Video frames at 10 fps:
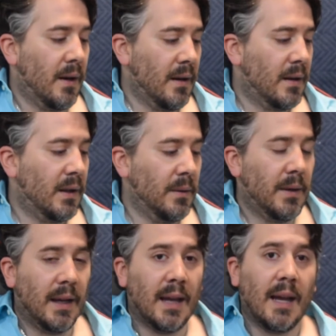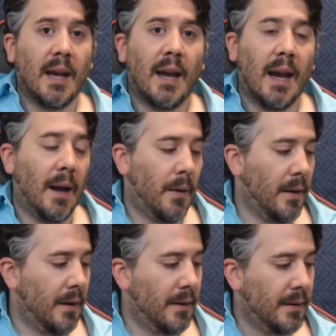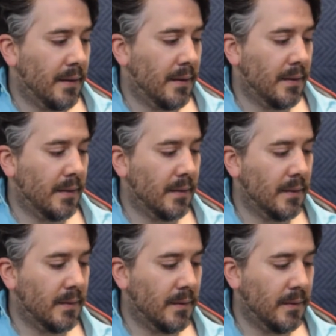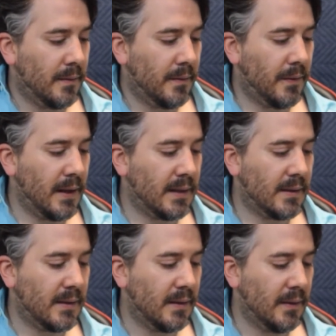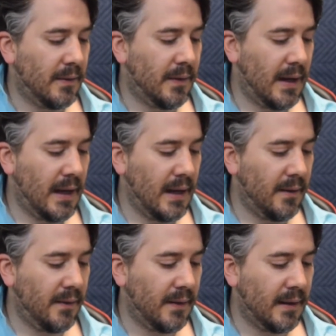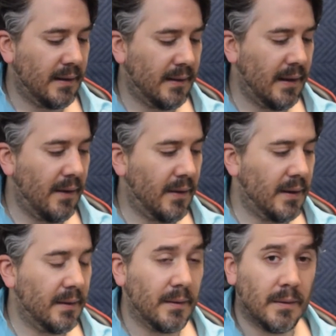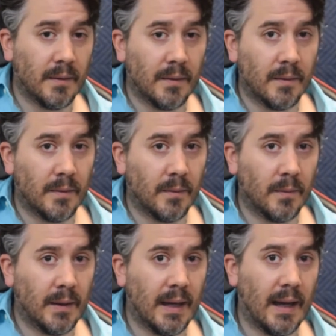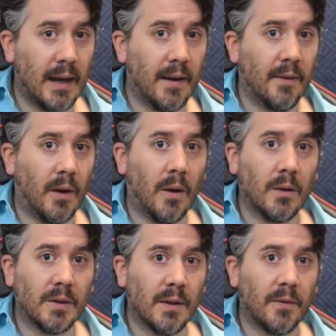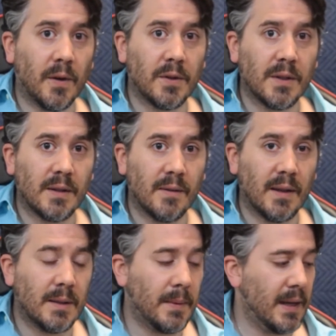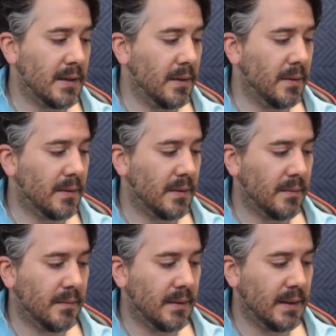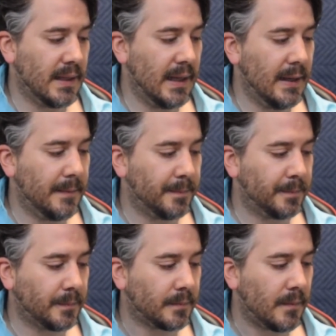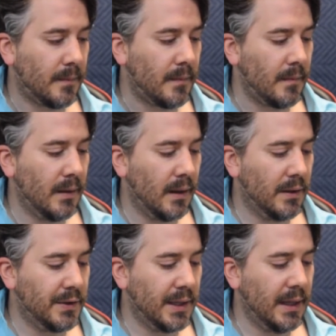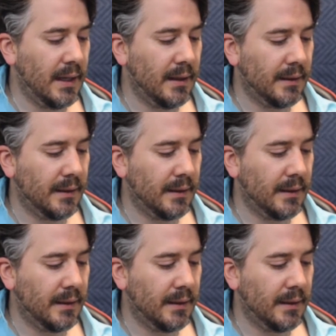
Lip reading: including our frets 5 and 7, we have alternate versions of these bass notes. C, G,